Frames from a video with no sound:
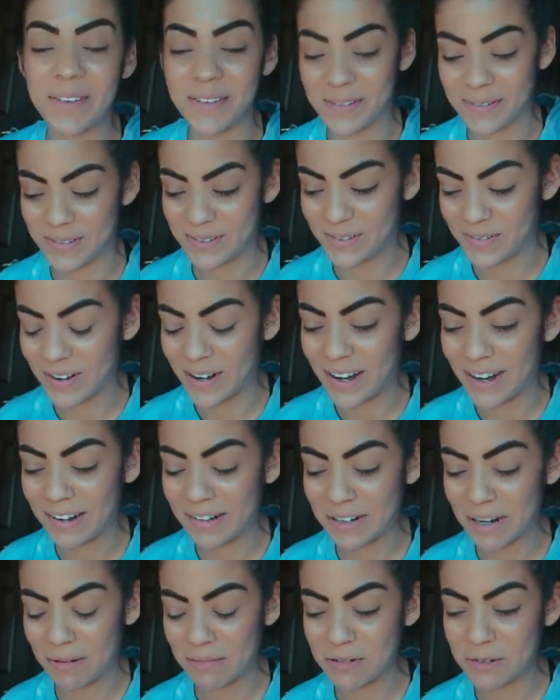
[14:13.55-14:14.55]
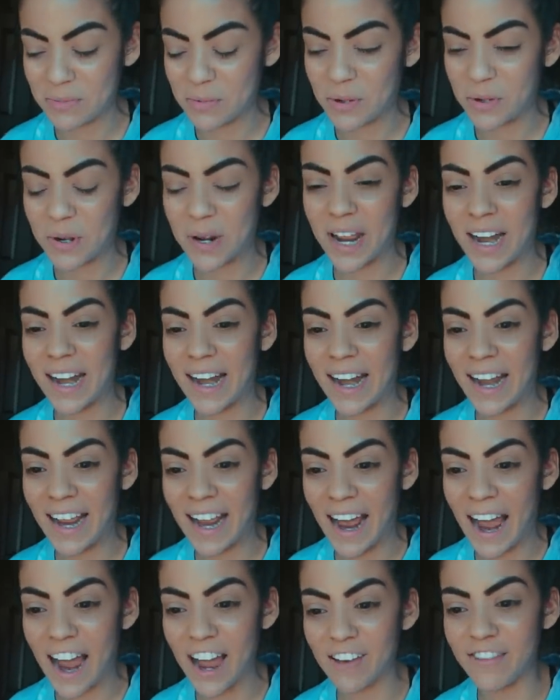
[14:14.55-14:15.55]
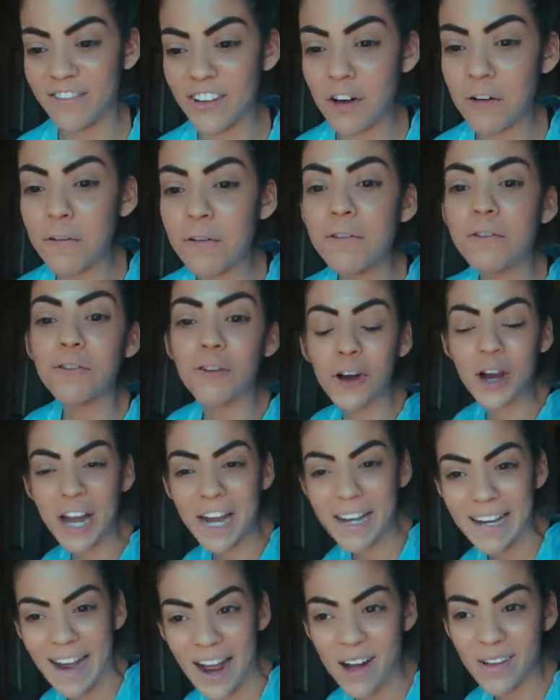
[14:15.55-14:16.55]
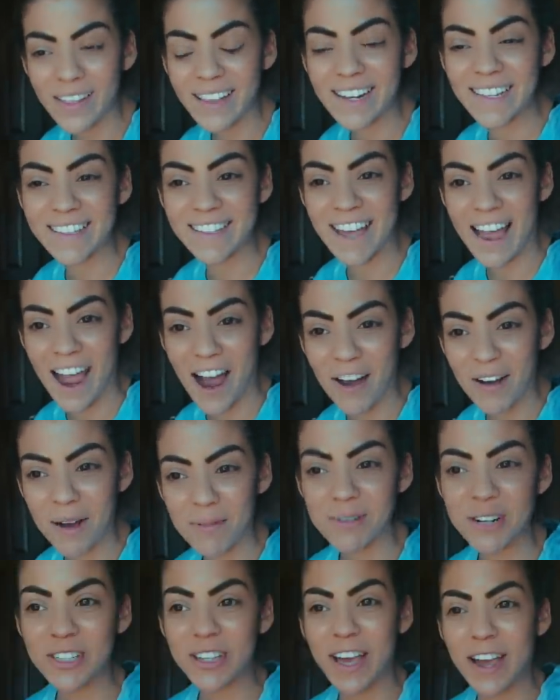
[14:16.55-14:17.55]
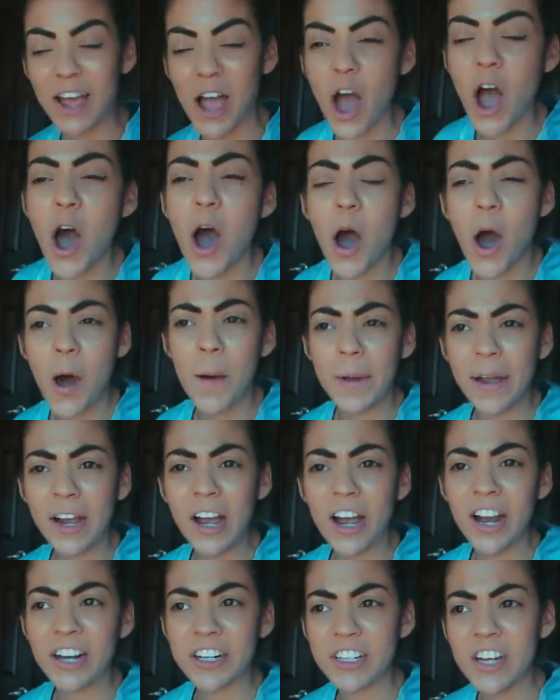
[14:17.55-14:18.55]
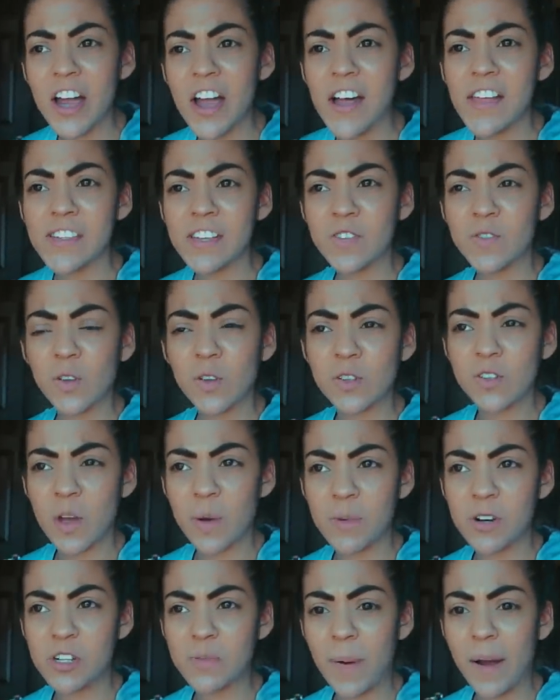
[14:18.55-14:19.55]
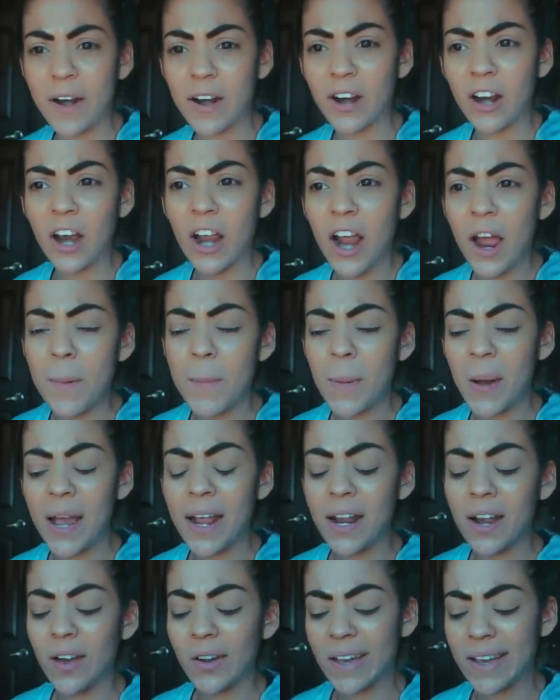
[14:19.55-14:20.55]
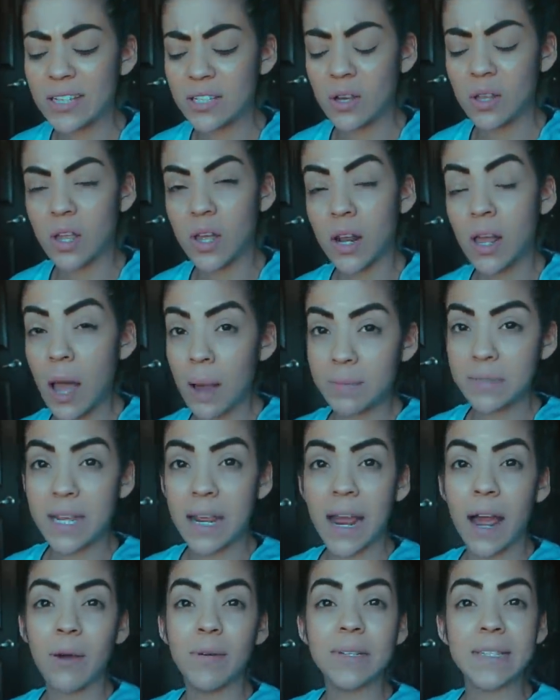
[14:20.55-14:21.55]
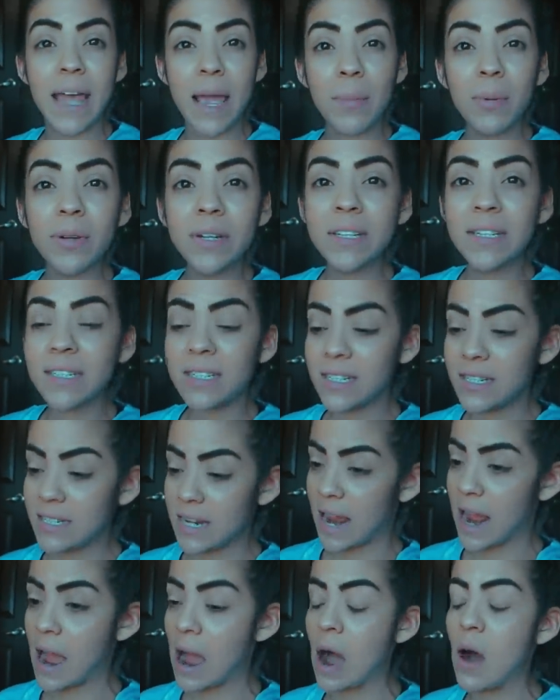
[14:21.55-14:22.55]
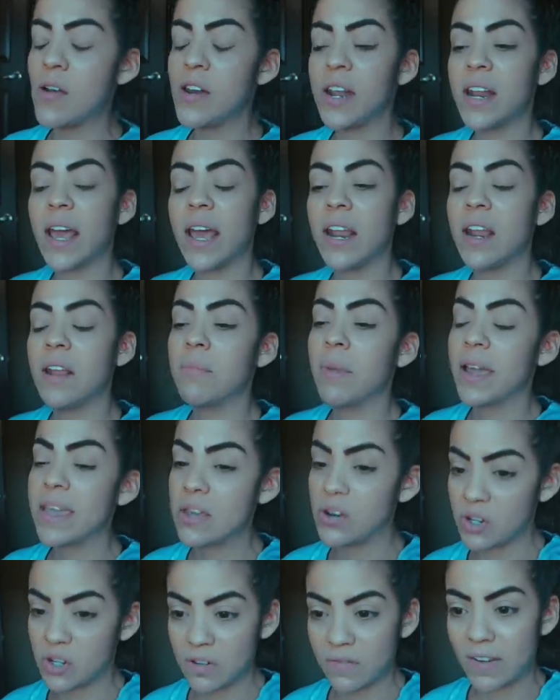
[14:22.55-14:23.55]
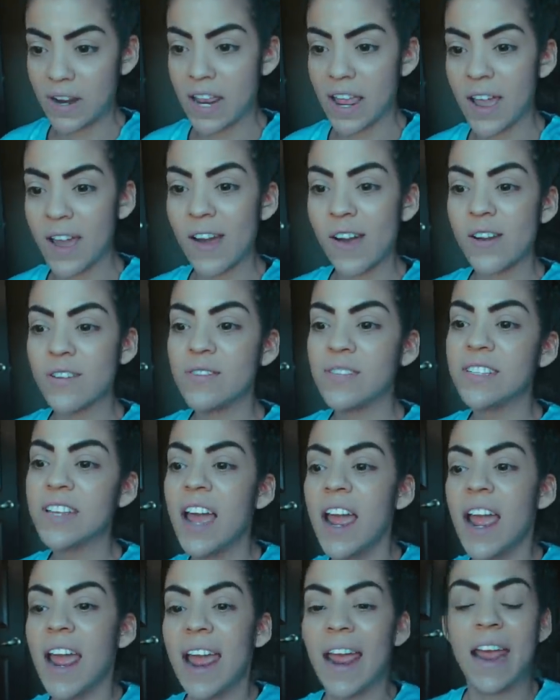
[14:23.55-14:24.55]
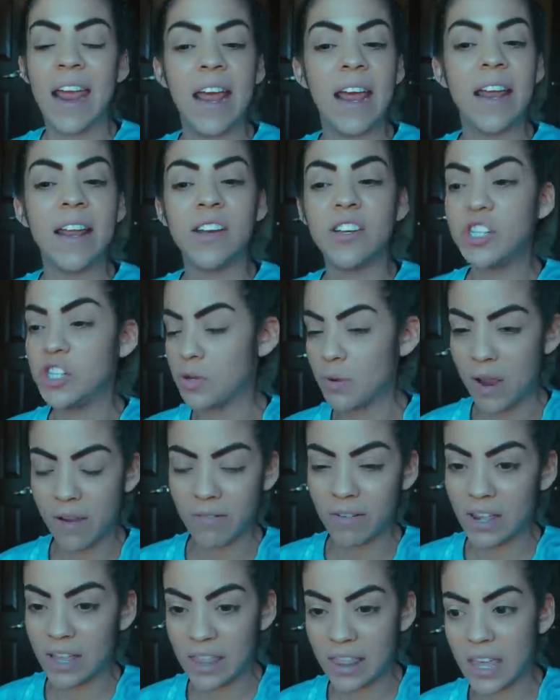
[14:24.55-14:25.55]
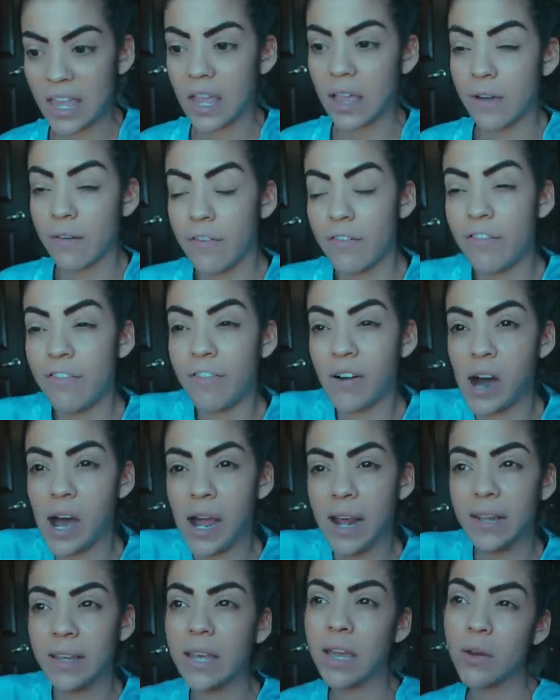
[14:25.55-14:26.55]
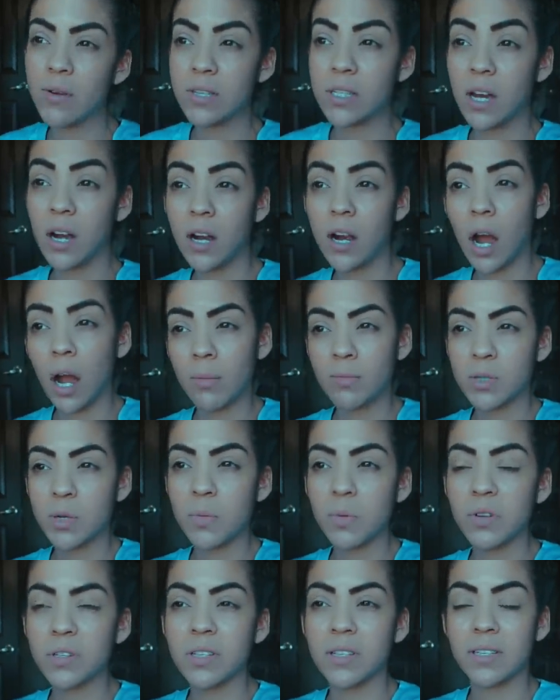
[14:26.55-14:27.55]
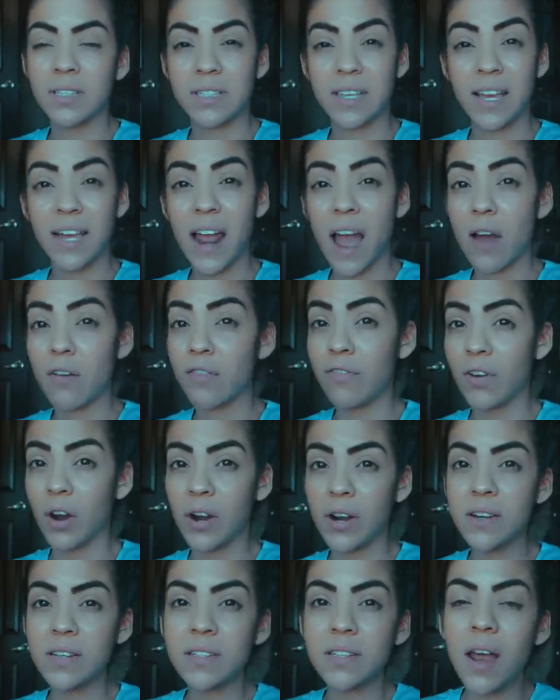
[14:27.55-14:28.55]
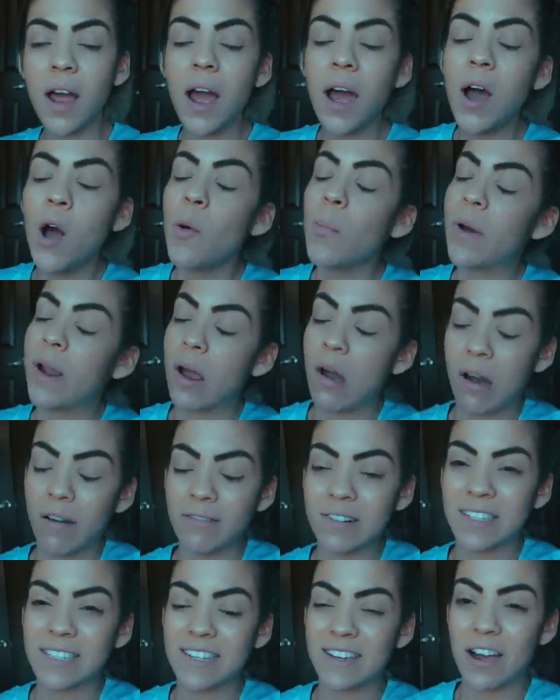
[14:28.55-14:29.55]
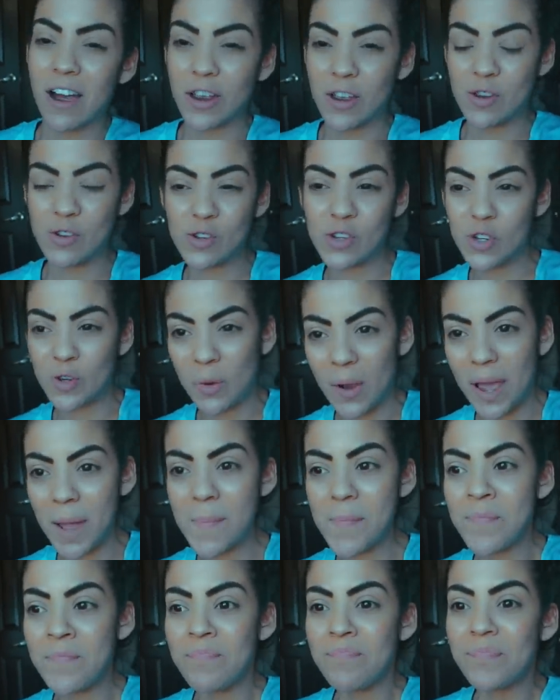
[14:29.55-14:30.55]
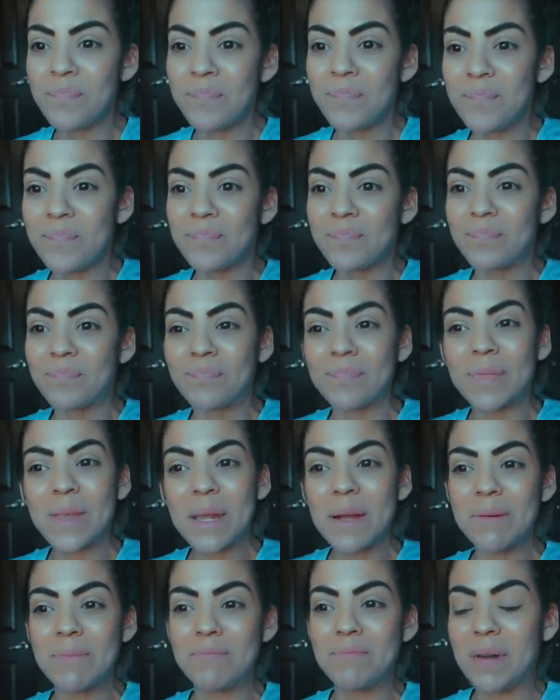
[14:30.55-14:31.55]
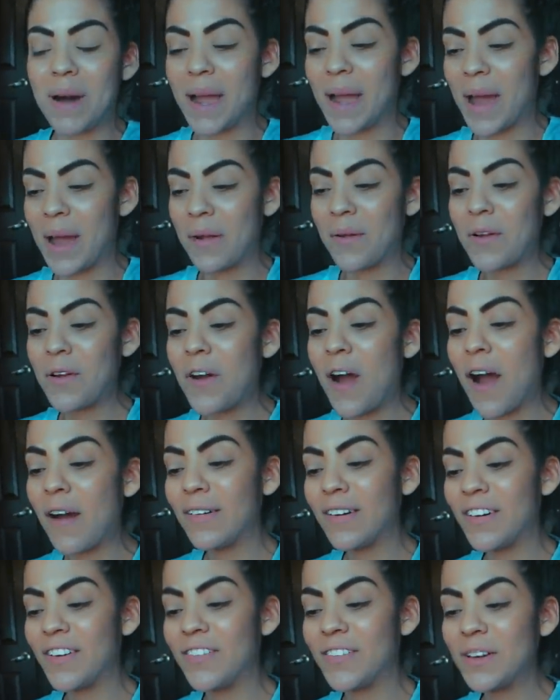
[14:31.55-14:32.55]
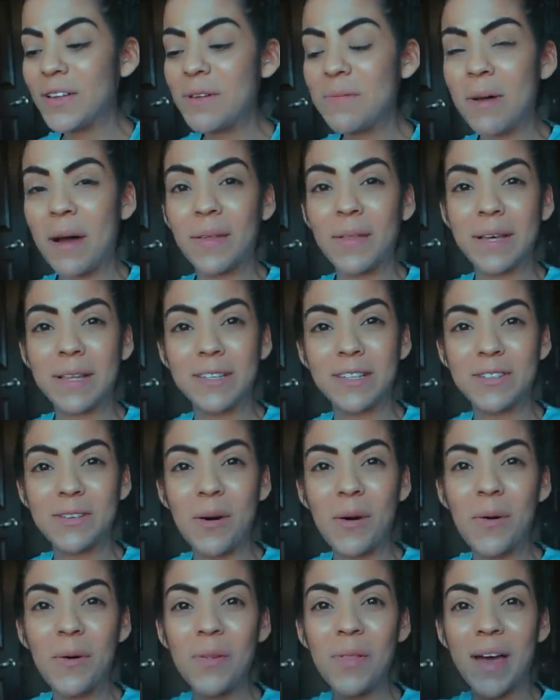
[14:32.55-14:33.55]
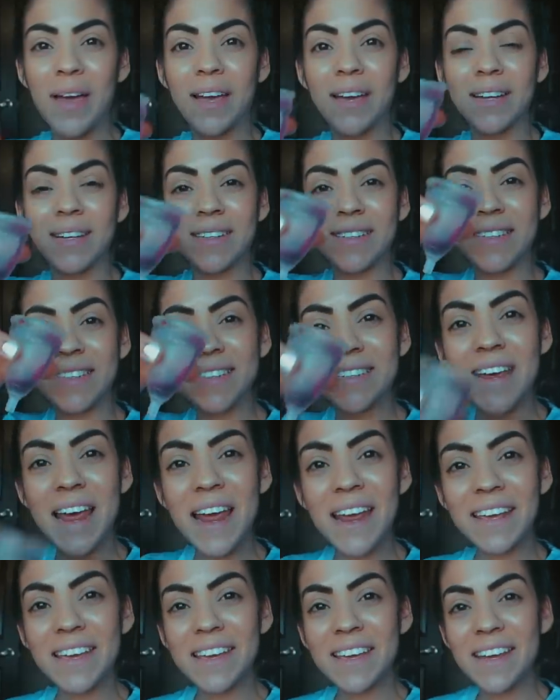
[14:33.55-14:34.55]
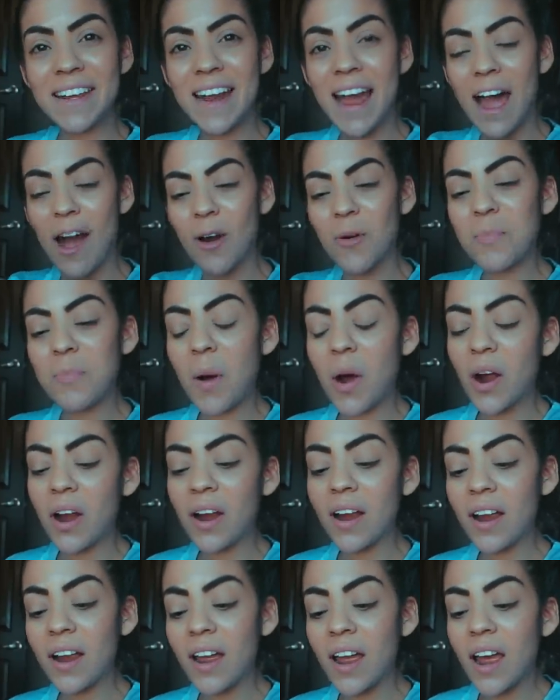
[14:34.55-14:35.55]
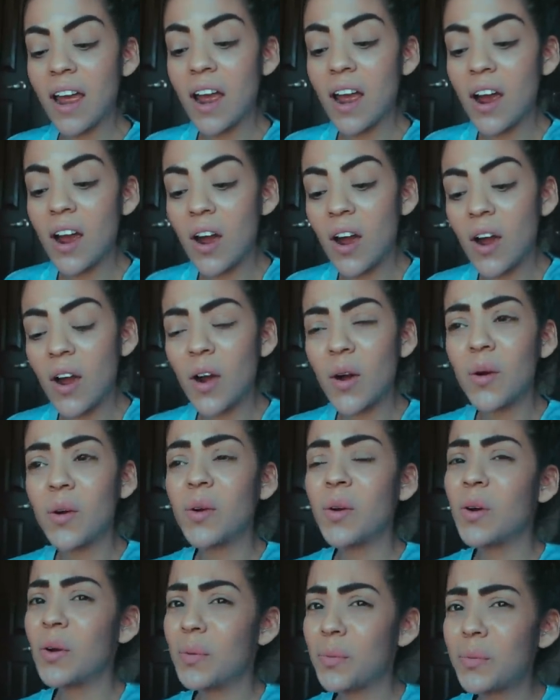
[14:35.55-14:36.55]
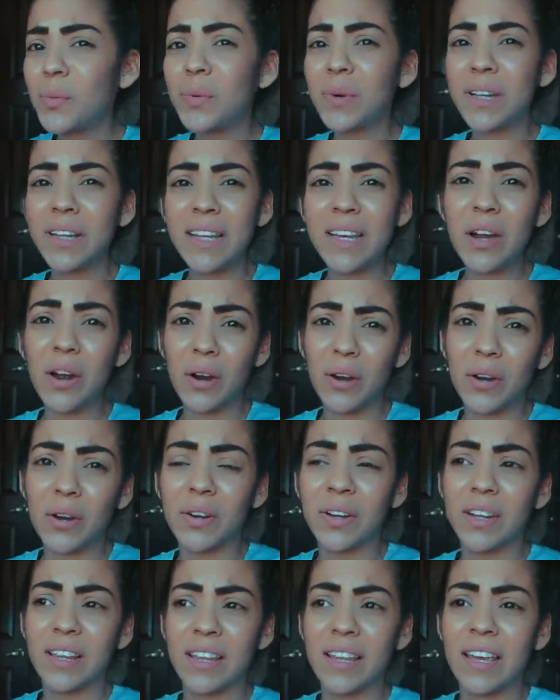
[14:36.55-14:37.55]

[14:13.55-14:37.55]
It was very uncomfortable and I feel free now that it's out. I'm just like, oh my gosh, this feels so much better. But okay, so a little update. I was able to sit down and edit my YouTube videos and do everything fine. Like, it was uncomfortable to sit at first, but I obviously got used to it. But I don't know how I feel about like this whole like taking it out part. Really hurt.